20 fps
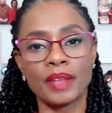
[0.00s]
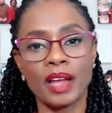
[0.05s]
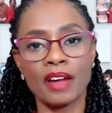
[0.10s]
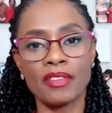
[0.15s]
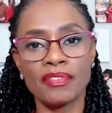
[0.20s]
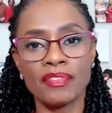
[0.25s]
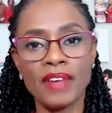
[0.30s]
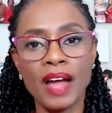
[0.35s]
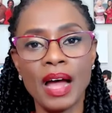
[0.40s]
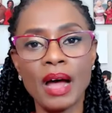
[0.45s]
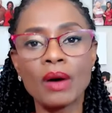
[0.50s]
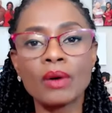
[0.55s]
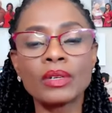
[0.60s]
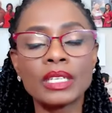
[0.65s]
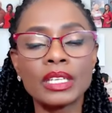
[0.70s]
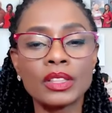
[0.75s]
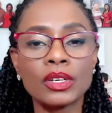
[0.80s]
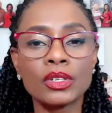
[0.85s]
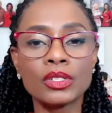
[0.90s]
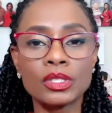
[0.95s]
are found
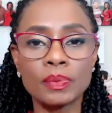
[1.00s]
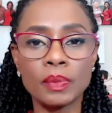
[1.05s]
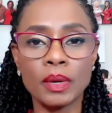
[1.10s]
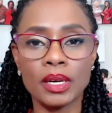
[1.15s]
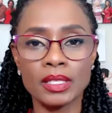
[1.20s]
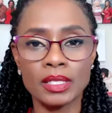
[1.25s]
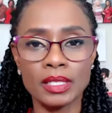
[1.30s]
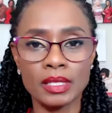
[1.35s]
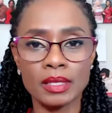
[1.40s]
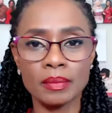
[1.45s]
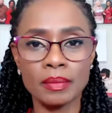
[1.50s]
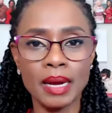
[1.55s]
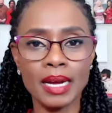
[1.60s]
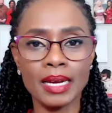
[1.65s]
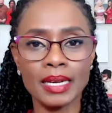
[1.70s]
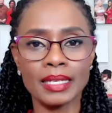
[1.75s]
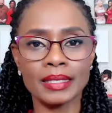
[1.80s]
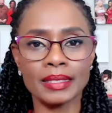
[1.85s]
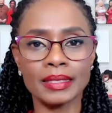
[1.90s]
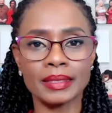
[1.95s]
in those parts of the
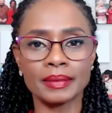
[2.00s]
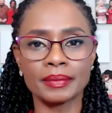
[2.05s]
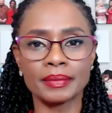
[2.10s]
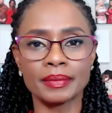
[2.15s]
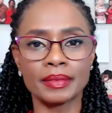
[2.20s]
mind.